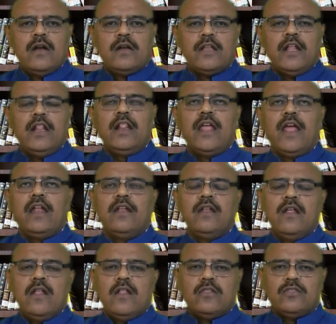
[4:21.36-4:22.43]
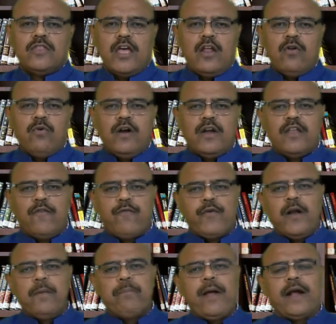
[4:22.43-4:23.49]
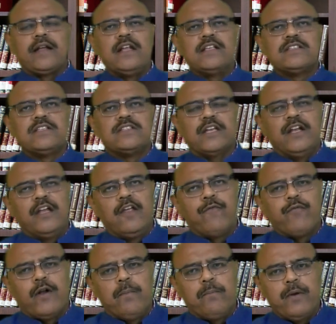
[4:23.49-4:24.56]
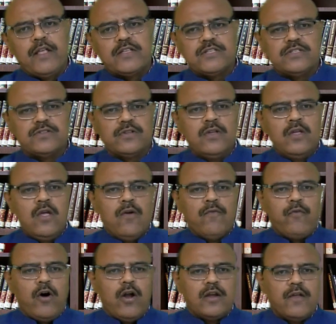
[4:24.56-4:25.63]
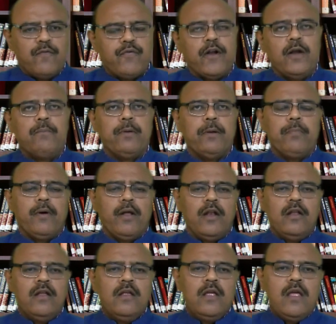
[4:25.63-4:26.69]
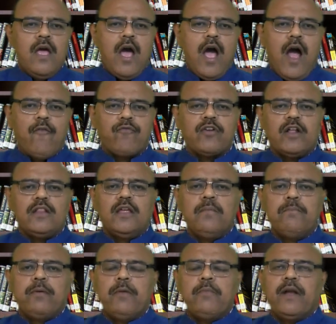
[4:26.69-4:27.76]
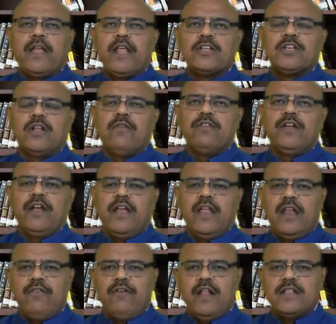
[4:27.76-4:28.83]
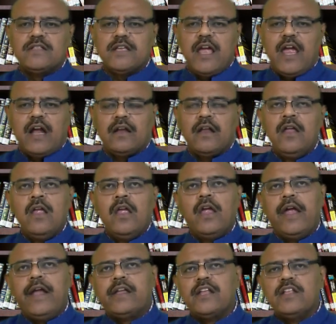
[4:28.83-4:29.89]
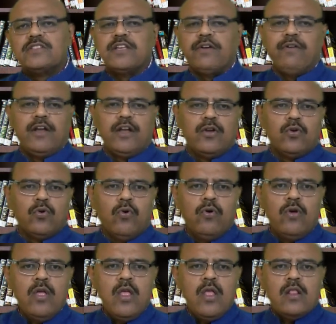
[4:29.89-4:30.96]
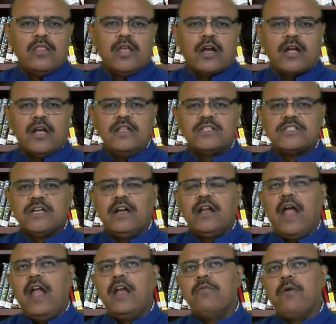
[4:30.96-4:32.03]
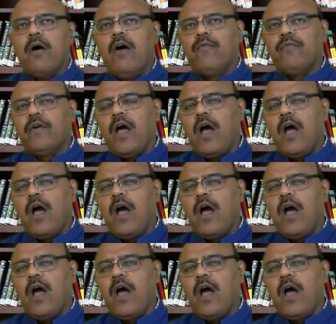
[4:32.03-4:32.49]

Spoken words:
Till then, there were different practices in different places for different people. After the implementation of the Indian Evidence Act 1872, the concern of